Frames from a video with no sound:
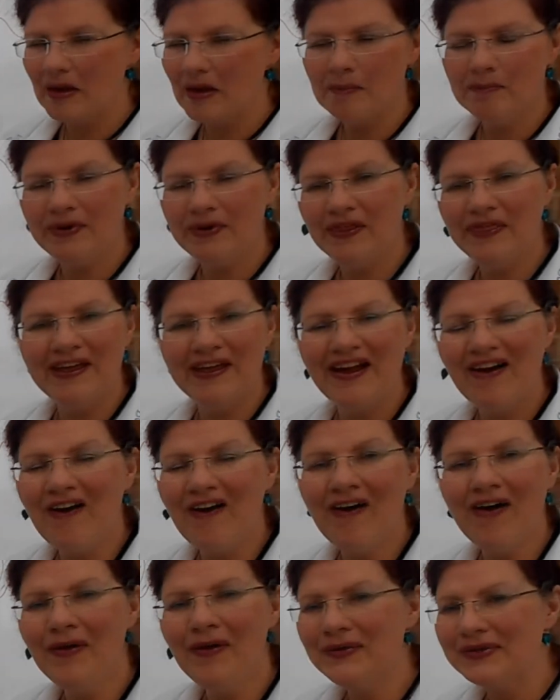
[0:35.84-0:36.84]
But there
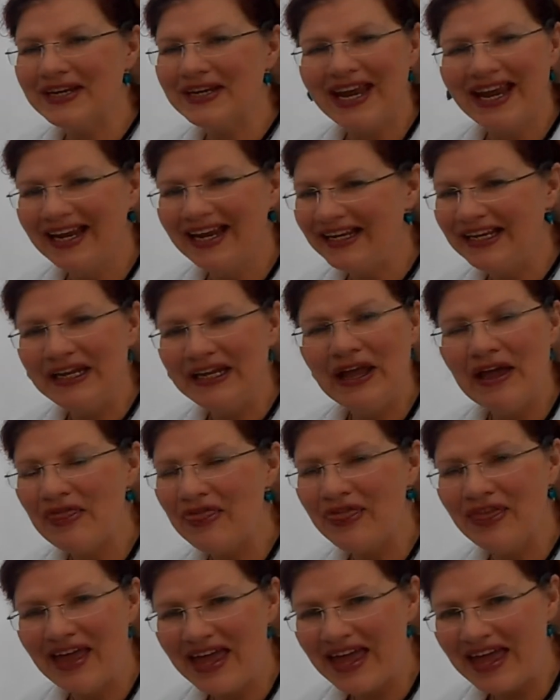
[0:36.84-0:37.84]
aren't any
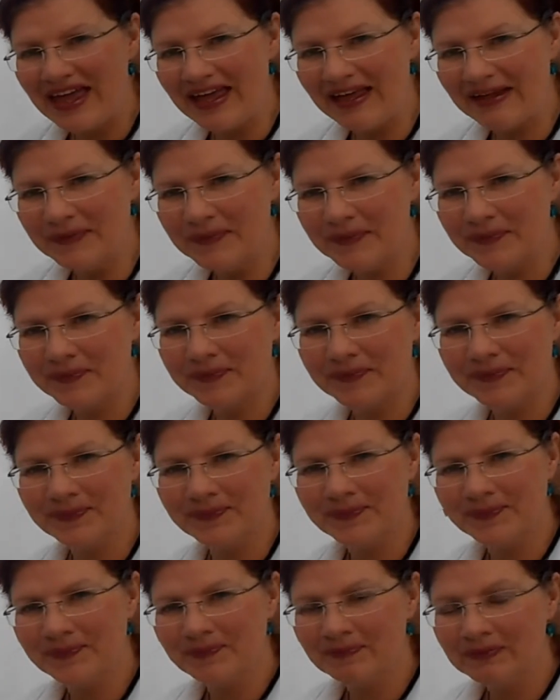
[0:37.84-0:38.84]
there.
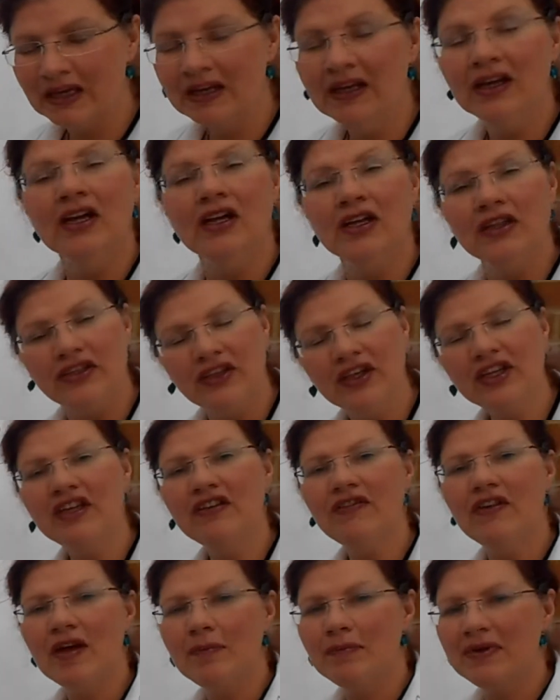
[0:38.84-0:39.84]
Thinking
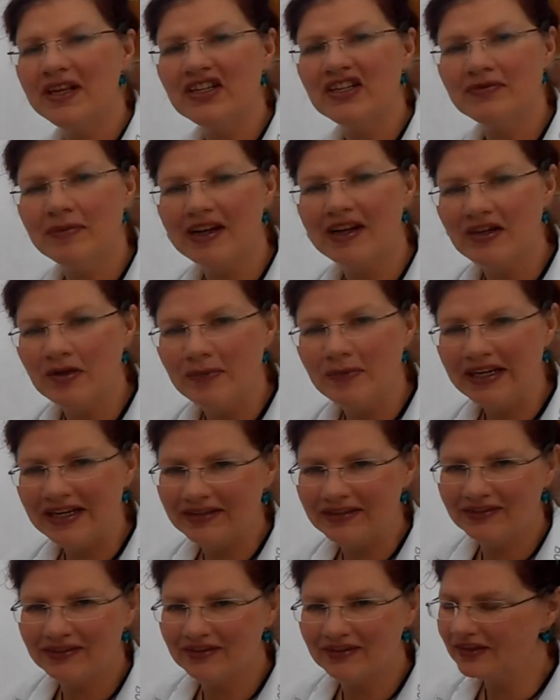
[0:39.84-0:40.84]
of our place value
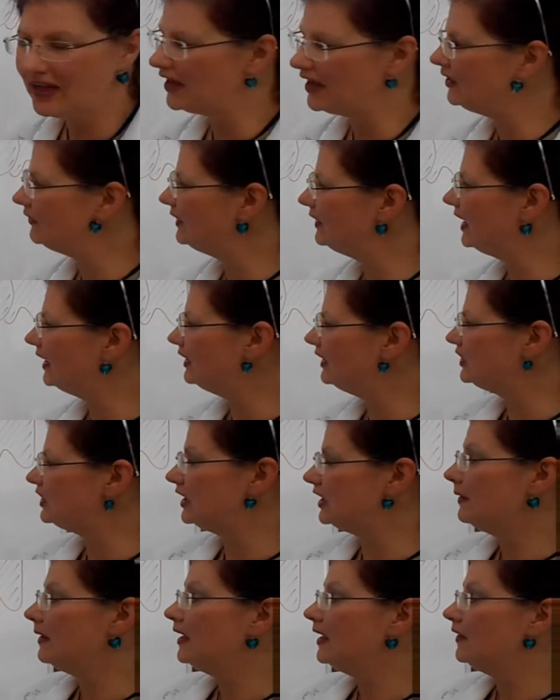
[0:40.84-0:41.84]
pizzas kind of
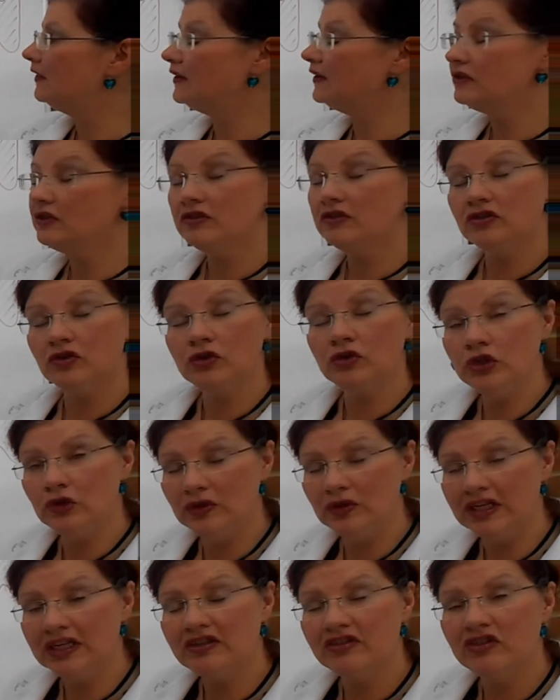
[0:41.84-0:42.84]
analogy, this is your
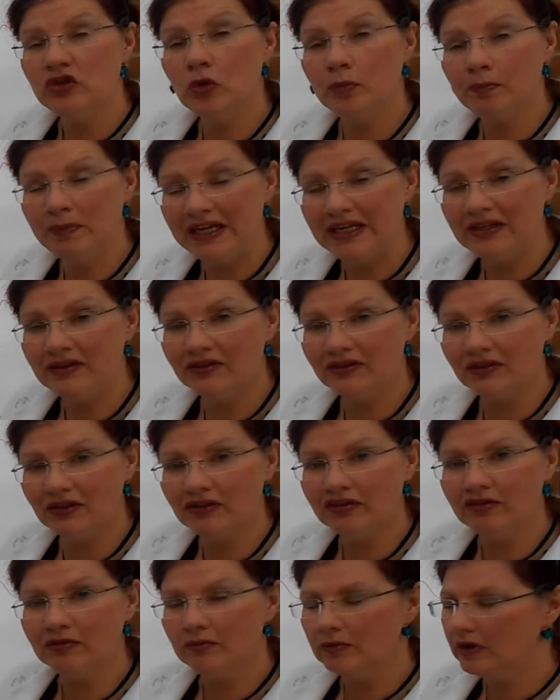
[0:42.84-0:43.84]
units, your
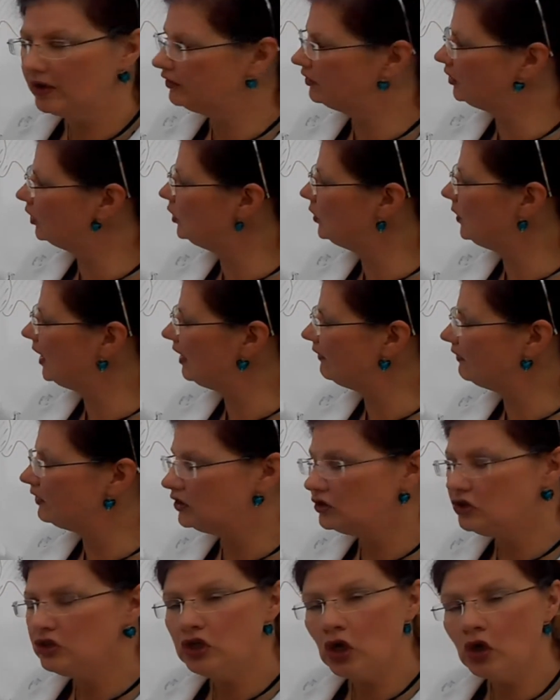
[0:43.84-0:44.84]
pizzas, so you have
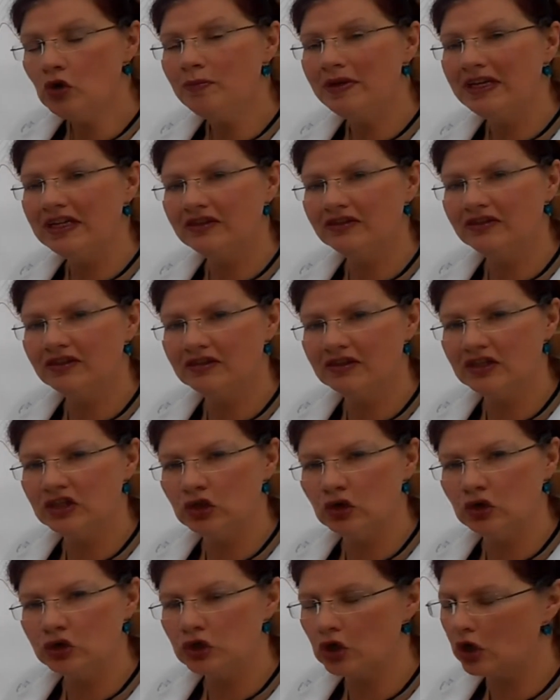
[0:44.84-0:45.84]
no pizzas in
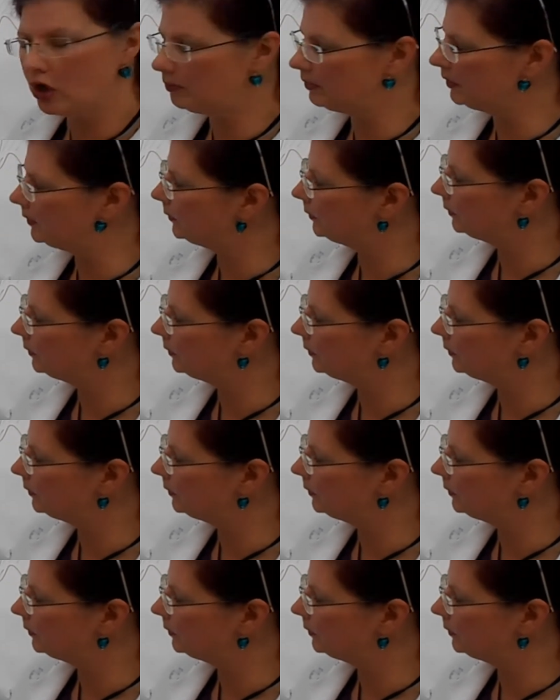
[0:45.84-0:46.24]
your shop.